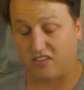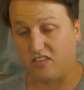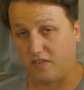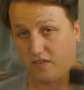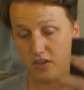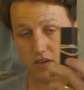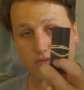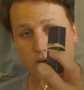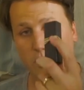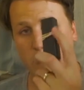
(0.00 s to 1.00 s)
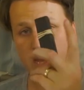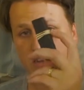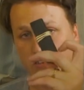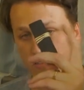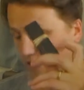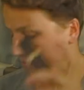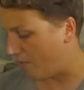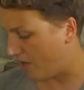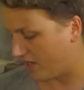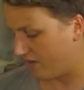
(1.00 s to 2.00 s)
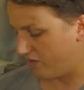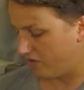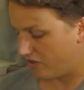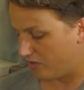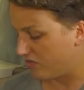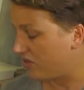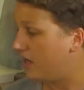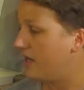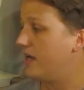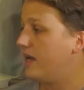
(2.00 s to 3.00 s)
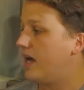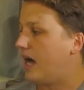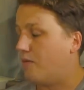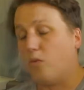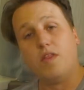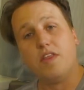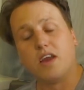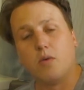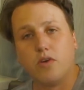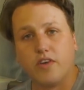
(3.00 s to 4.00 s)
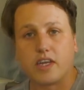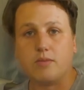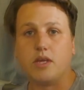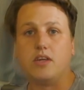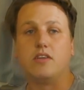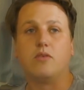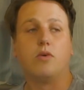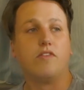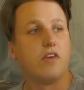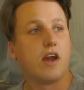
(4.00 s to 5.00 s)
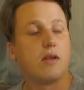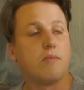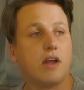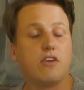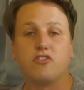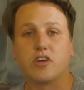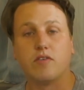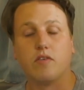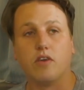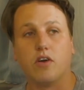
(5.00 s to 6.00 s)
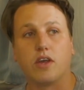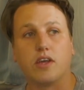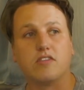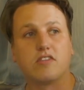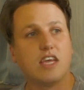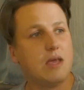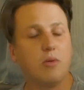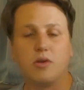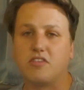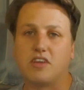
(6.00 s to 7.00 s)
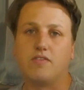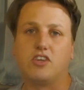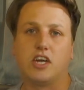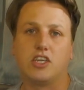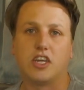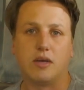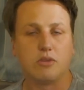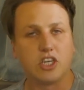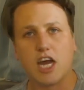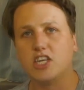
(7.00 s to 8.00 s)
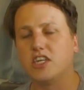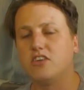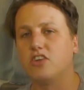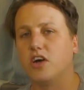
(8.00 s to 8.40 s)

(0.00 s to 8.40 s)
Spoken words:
definitely rubber band. Saved my bacon a few times. One thing I would recommend if you're out and about and you're travel vlogging is keep all your stuff charged up. Charge it each